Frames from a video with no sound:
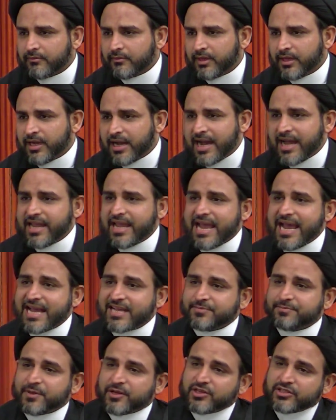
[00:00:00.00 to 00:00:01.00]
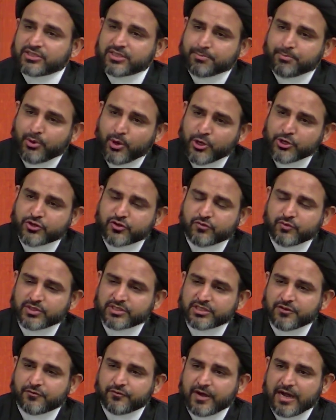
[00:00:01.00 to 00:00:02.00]
I asked, because the poetry was
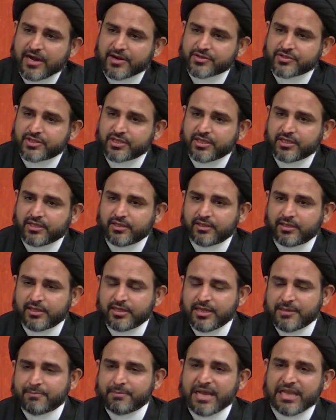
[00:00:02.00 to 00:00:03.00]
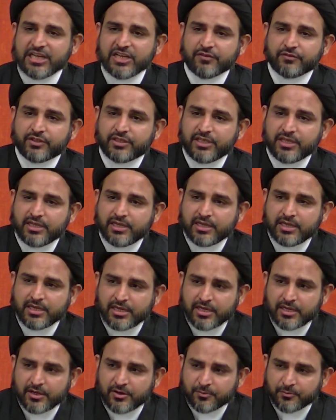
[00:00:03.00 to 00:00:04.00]
in Farsi, many of the
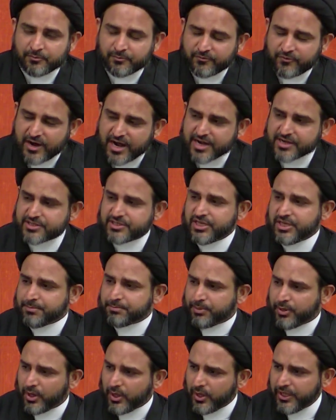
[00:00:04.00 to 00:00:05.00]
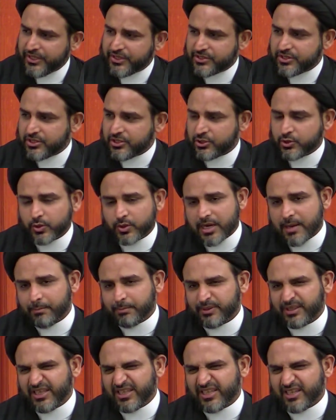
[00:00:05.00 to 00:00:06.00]
Farsi poets to
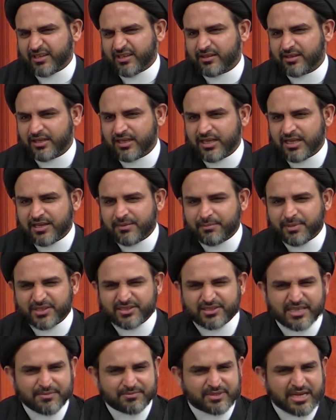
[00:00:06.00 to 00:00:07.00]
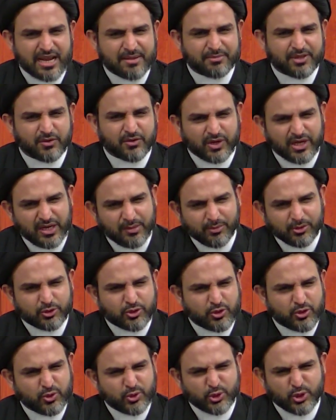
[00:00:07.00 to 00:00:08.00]
complete it, but sometimes they were able to
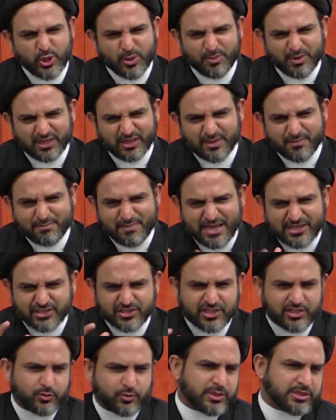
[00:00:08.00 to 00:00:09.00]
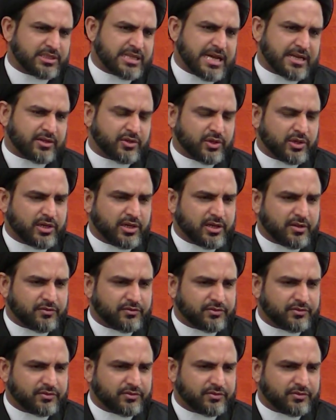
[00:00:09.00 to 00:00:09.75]
do so, but the message was not good enough.